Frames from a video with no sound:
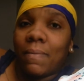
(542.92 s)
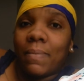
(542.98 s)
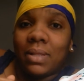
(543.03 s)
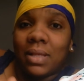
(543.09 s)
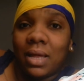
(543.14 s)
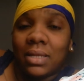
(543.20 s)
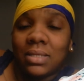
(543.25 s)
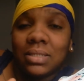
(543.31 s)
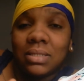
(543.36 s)
it.
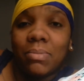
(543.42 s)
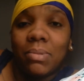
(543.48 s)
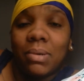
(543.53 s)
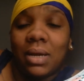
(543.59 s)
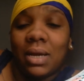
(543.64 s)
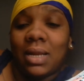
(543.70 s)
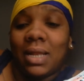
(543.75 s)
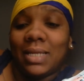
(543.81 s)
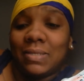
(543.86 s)
But that is the
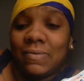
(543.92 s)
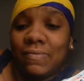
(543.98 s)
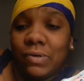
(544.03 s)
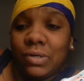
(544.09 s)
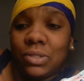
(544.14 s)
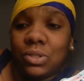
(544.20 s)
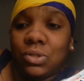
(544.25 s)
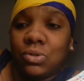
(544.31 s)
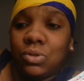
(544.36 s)
plan as
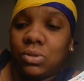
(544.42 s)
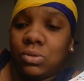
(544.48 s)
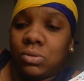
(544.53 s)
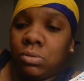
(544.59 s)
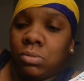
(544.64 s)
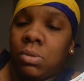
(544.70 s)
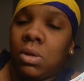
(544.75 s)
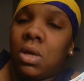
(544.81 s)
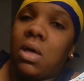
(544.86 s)
far as
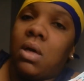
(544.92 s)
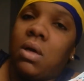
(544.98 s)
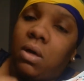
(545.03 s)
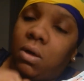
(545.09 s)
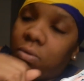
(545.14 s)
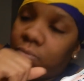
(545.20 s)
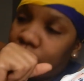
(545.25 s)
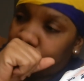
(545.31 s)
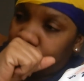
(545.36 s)
YouTube.
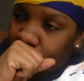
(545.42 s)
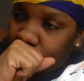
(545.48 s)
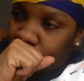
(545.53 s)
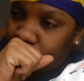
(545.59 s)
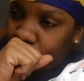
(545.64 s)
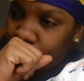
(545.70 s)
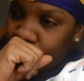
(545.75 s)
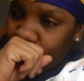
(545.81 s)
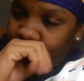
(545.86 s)

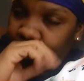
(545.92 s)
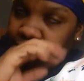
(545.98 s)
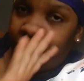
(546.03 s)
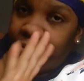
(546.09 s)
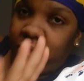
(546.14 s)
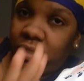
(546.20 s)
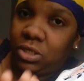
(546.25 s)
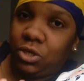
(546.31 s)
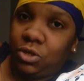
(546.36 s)

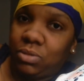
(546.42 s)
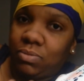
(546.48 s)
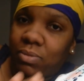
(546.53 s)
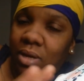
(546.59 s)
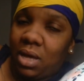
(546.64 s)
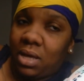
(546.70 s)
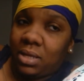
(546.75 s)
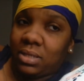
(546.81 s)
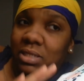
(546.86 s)
Excuse
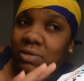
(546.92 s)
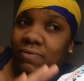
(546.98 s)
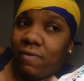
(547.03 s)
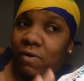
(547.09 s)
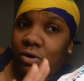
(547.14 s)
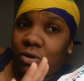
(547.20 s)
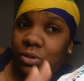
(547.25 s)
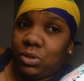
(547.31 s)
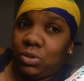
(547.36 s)
me, guys. As
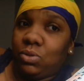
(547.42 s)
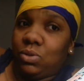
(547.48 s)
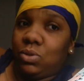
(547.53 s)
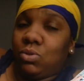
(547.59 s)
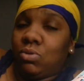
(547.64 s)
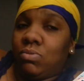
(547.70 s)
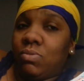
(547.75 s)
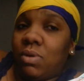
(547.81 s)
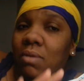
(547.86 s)
far as
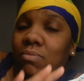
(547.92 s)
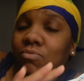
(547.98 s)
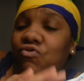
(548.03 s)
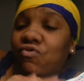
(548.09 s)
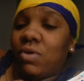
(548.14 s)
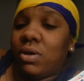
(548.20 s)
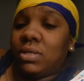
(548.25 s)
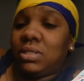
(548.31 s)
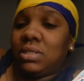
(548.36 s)
YouTube, I'm
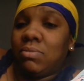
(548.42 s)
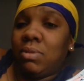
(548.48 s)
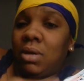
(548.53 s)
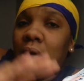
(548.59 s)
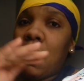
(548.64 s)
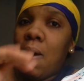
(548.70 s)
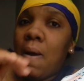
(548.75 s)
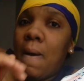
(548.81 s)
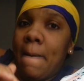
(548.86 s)
trying to
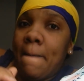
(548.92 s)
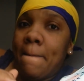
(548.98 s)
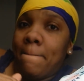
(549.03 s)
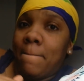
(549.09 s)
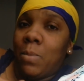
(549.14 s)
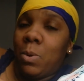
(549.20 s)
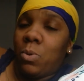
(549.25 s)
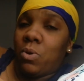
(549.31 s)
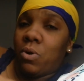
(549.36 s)
be
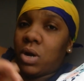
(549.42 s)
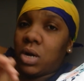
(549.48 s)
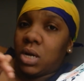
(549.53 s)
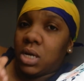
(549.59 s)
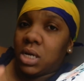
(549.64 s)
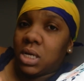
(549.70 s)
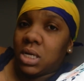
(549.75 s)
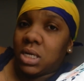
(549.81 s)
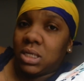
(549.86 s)
more
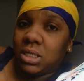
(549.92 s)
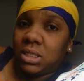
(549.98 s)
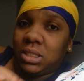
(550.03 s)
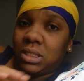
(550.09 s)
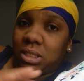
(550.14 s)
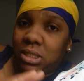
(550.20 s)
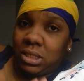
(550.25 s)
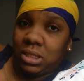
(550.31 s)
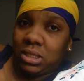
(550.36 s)

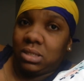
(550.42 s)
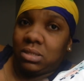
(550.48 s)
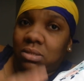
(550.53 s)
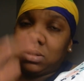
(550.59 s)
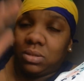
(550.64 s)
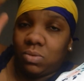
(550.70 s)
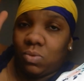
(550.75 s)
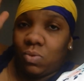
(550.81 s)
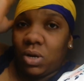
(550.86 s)

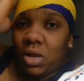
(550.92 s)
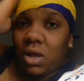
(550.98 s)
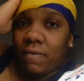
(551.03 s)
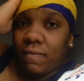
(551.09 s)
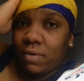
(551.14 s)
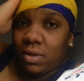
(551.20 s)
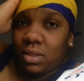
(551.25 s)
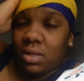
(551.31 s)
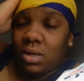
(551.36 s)
consistent with
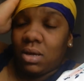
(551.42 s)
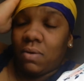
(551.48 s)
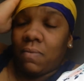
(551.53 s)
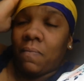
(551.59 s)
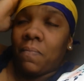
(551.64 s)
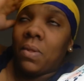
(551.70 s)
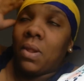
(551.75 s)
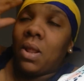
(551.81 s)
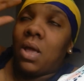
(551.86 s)
everything.